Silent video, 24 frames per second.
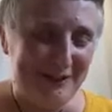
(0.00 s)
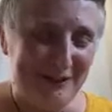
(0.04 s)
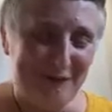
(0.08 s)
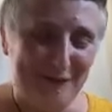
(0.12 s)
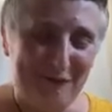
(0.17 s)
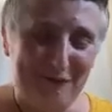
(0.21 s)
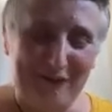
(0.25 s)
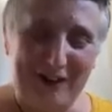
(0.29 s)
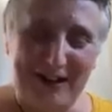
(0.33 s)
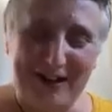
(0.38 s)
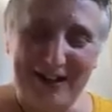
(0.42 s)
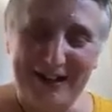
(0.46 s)
you
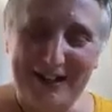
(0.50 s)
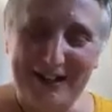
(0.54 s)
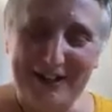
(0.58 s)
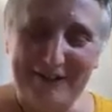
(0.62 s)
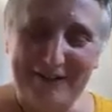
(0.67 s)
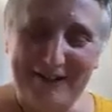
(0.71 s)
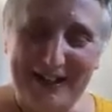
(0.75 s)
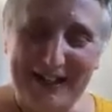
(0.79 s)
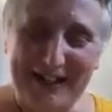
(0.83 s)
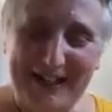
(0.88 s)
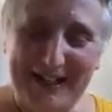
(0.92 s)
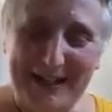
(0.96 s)
fry your
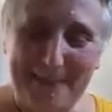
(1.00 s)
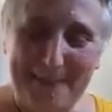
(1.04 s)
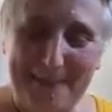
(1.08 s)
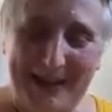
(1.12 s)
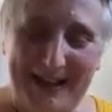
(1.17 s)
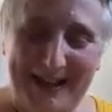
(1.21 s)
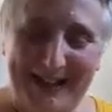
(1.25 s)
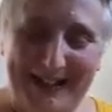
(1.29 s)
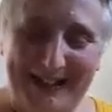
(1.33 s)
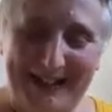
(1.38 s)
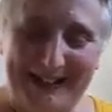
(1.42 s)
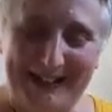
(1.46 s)
egg in a
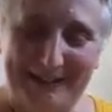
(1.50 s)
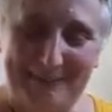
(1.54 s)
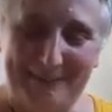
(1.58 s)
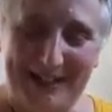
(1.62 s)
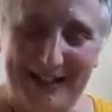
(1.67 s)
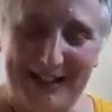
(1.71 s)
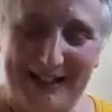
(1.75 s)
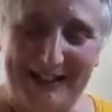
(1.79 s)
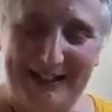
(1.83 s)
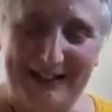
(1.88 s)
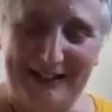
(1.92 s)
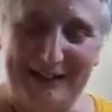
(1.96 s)
pan,
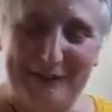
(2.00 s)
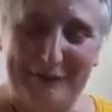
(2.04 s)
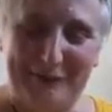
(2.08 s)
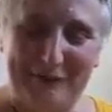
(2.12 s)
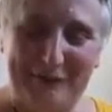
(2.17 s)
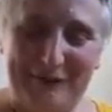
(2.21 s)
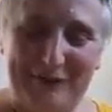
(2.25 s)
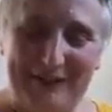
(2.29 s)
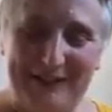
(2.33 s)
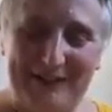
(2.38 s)
my love,